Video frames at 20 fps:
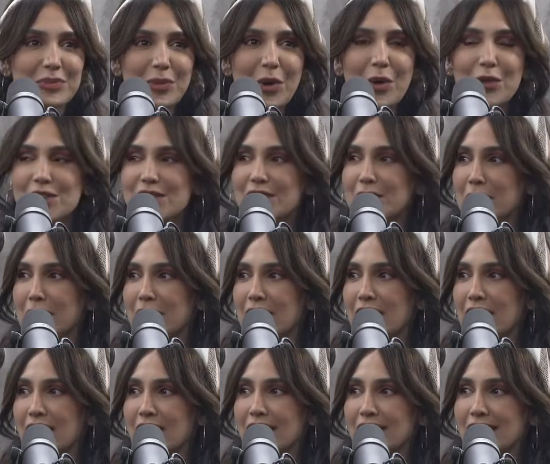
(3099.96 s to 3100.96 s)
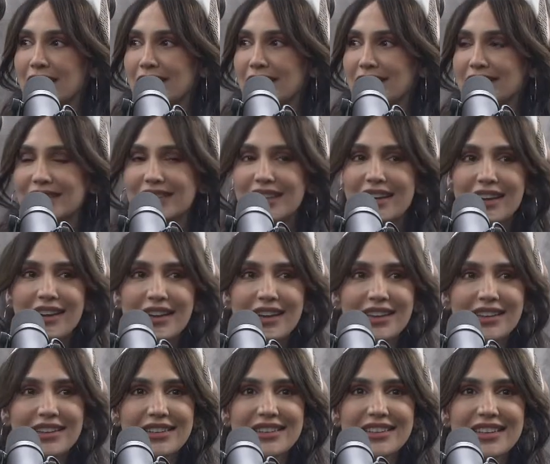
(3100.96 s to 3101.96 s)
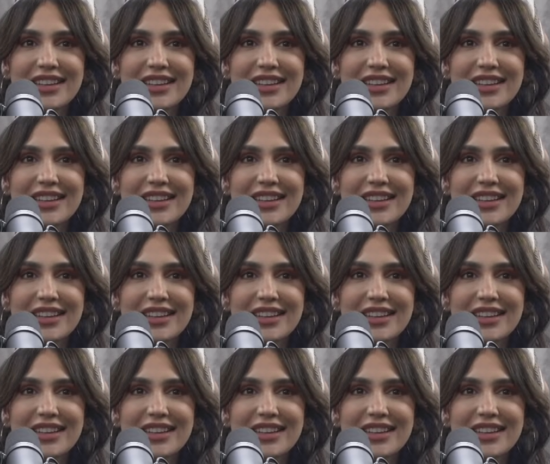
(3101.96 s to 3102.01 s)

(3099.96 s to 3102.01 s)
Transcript: Possibly, yeah.